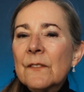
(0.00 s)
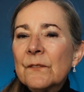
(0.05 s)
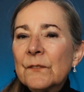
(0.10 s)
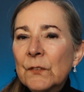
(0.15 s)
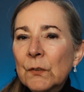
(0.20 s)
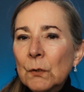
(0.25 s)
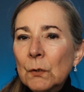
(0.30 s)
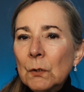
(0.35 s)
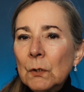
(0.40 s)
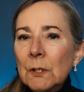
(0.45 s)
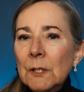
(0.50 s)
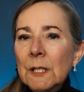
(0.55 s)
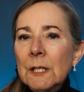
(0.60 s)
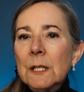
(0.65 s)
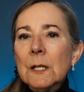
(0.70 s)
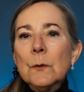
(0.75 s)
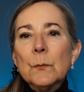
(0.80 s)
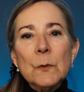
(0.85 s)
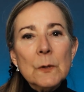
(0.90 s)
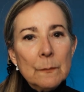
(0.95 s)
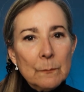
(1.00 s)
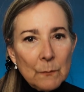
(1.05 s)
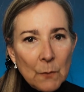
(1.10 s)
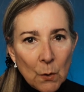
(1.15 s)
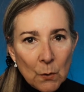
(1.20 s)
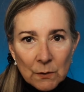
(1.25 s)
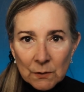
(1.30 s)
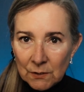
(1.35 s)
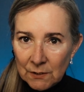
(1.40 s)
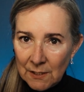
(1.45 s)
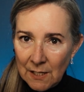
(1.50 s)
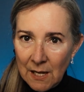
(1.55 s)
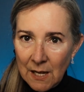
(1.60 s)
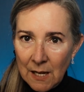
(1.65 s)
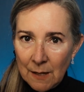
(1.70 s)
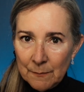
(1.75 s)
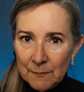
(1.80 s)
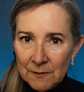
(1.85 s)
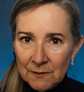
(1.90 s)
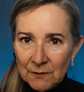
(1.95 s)
fully remote
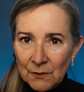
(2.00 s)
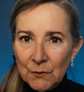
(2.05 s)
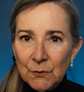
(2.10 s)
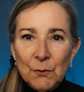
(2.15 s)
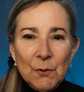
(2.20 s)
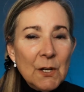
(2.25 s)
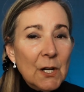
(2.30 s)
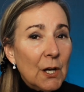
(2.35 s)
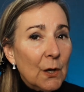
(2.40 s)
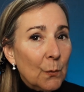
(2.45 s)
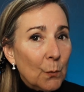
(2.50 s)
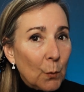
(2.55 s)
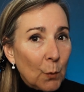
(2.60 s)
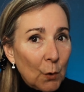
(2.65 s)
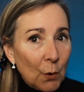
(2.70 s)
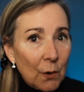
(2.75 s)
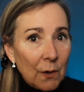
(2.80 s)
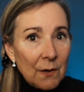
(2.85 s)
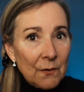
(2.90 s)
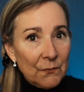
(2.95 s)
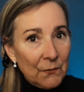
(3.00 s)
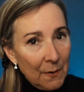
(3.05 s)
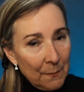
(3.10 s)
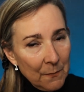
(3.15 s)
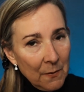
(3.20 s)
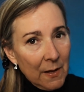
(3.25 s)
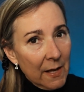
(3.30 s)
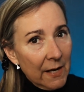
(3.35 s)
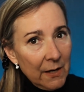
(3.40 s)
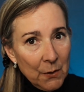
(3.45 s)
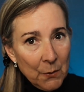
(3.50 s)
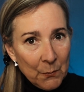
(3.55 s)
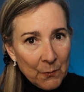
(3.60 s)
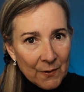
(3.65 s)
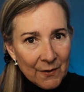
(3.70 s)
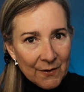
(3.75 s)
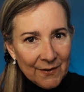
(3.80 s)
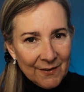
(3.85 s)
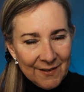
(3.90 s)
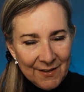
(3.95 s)
job, so you can work from
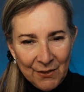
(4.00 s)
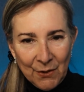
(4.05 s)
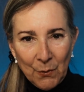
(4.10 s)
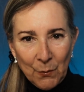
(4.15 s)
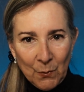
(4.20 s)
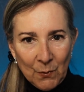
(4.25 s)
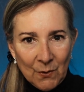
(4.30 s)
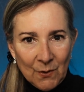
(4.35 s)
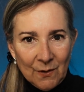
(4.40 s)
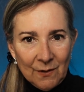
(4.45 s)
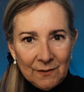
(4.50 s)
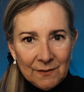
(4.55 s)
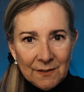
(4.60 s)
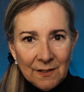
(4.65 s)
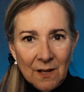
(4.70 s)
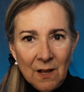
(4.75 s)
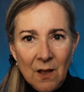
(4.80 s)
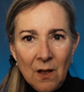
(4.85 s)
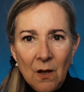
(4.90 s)
anywhere in the world.